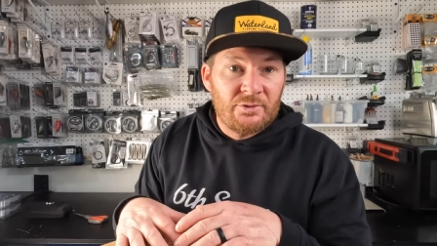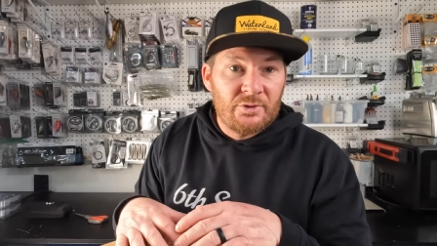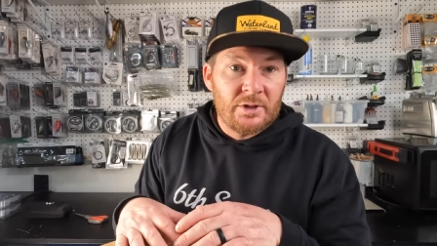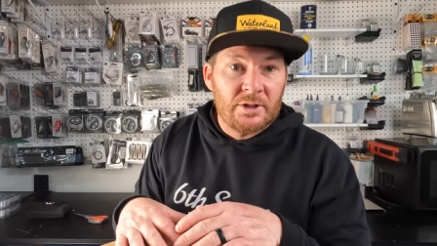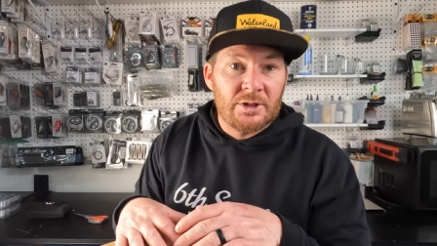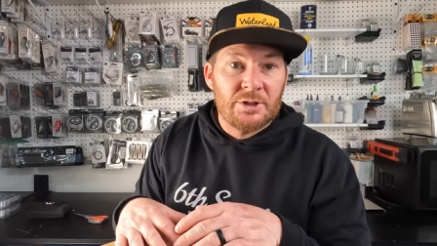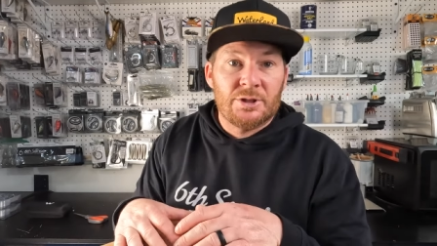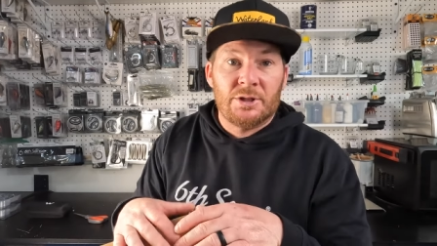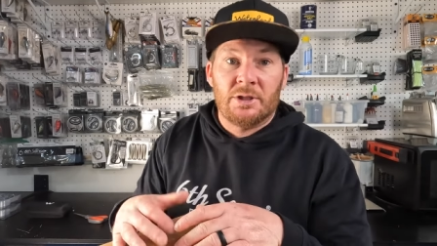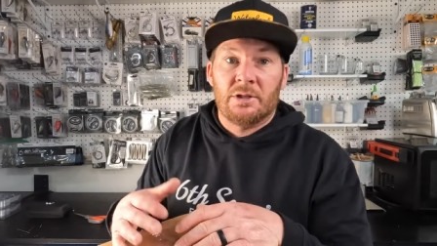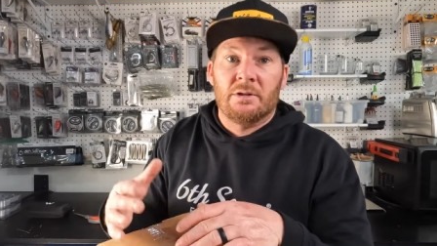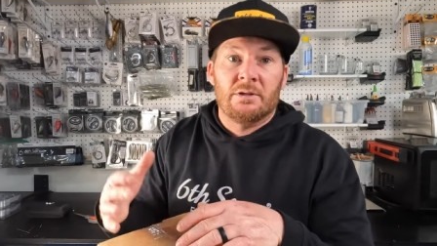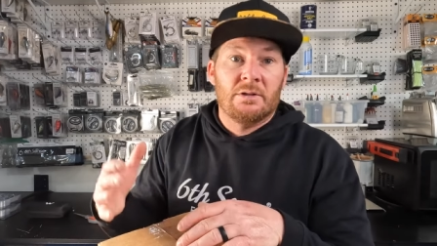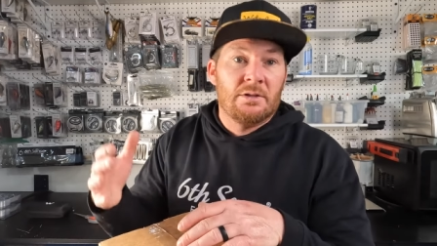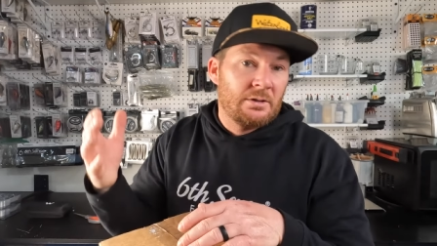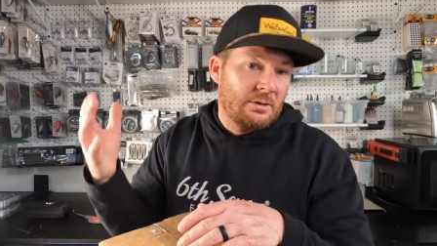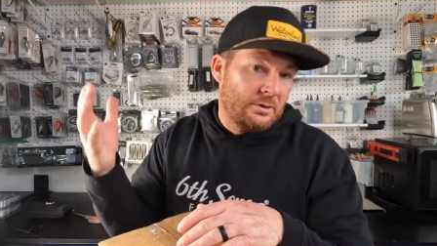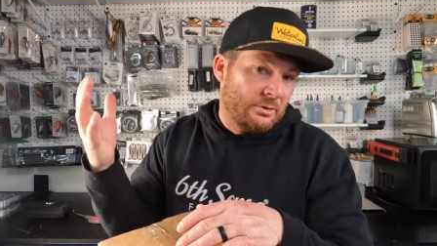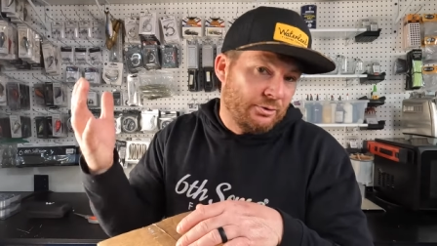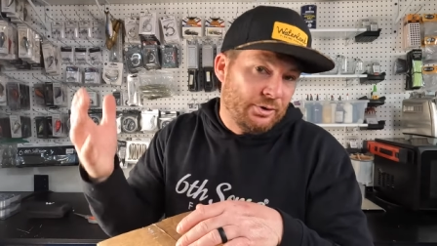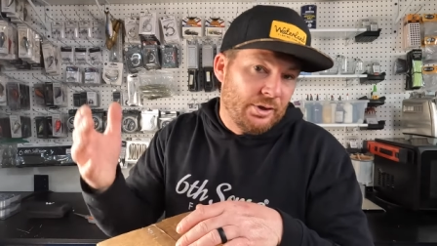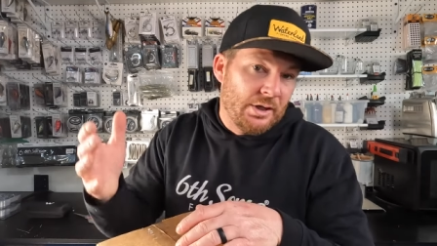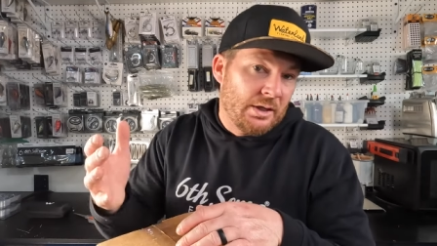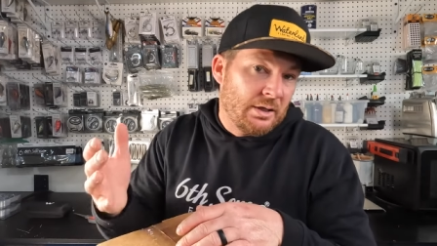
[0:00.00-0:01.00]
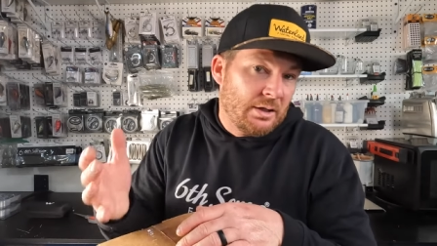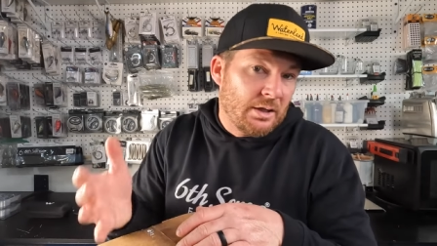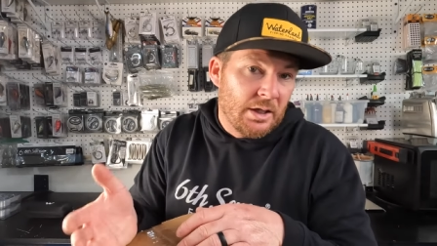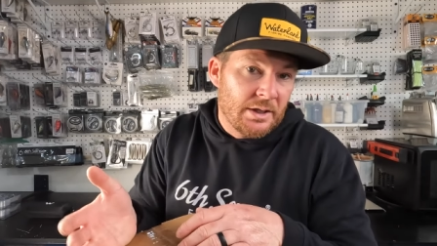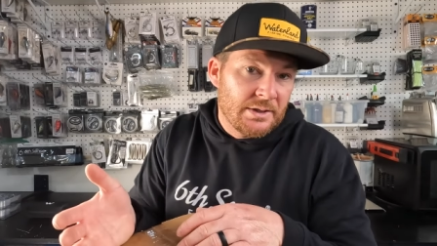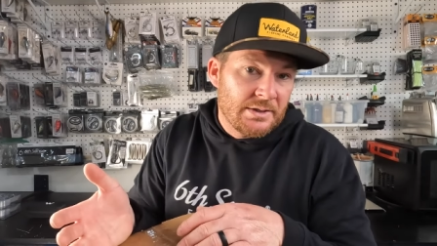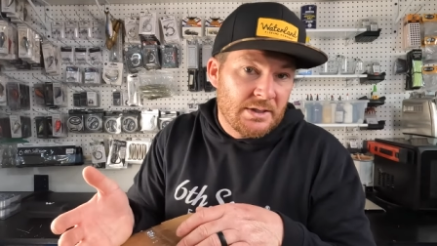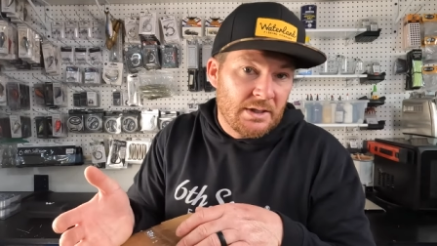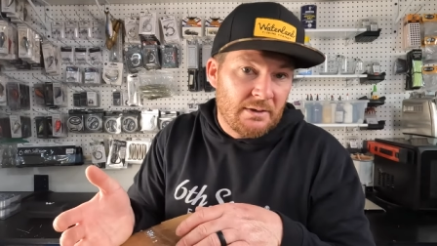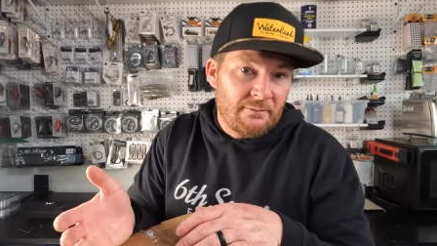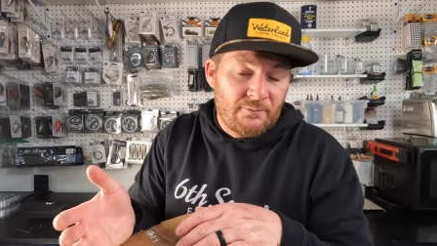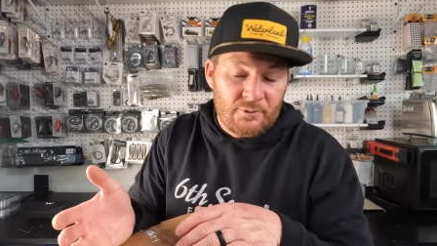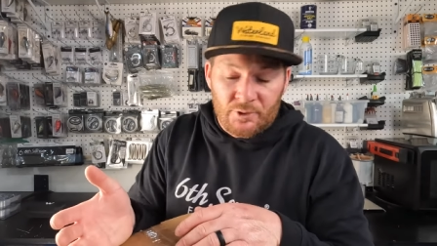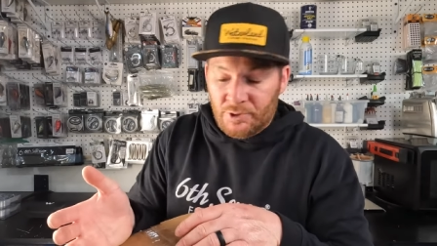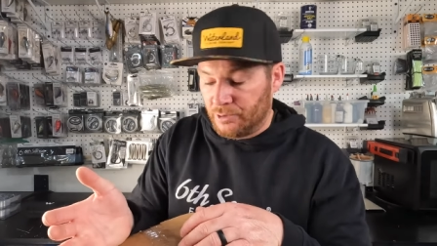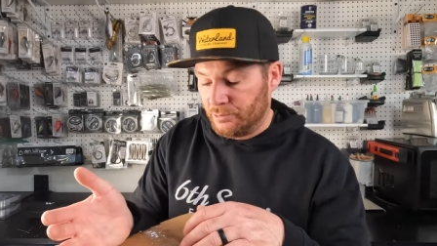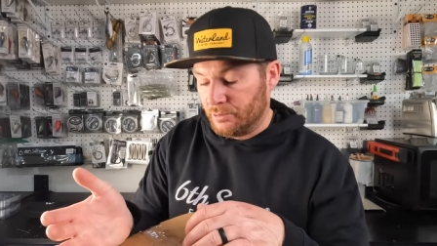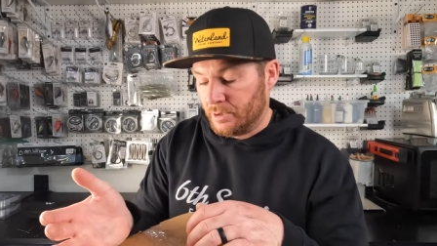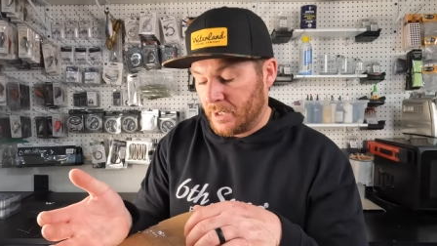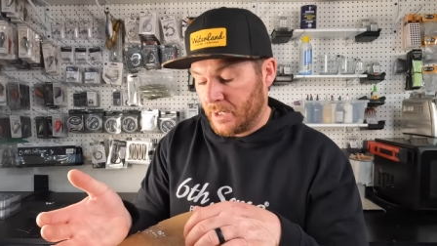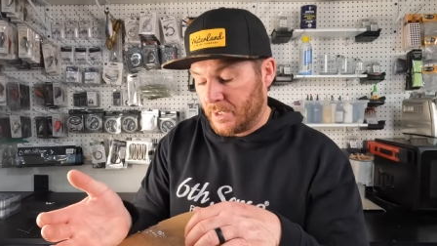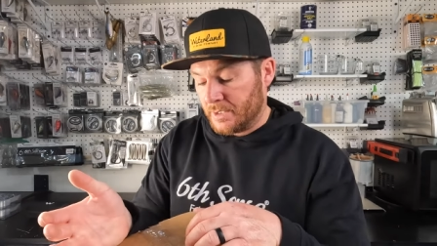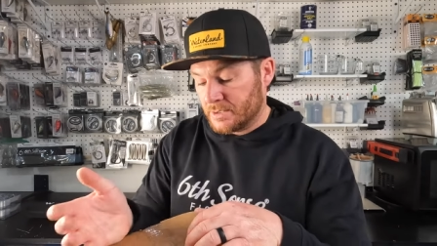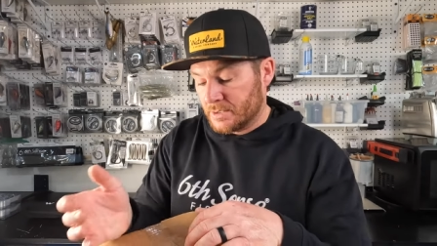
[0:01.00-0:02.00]
fish and to create content for
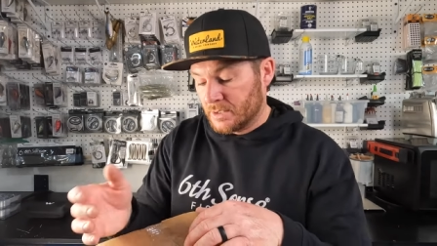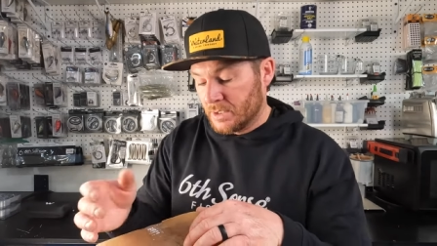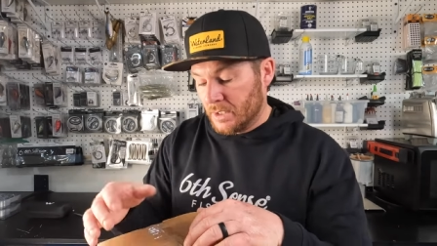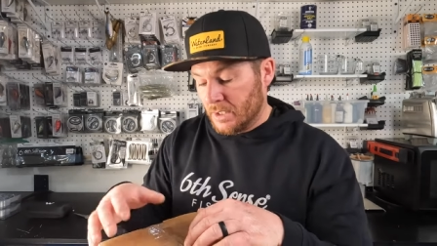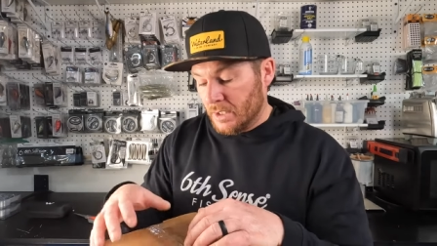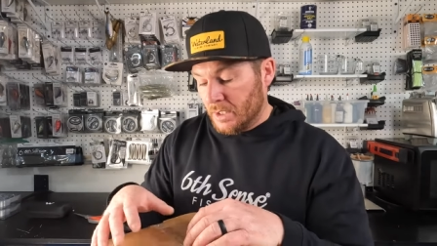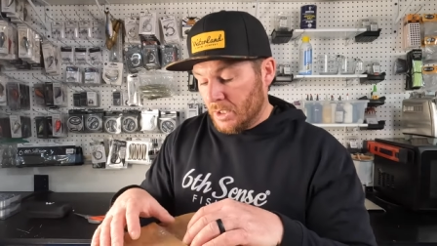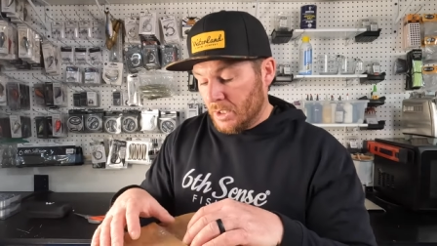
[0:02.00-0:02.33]
you guys.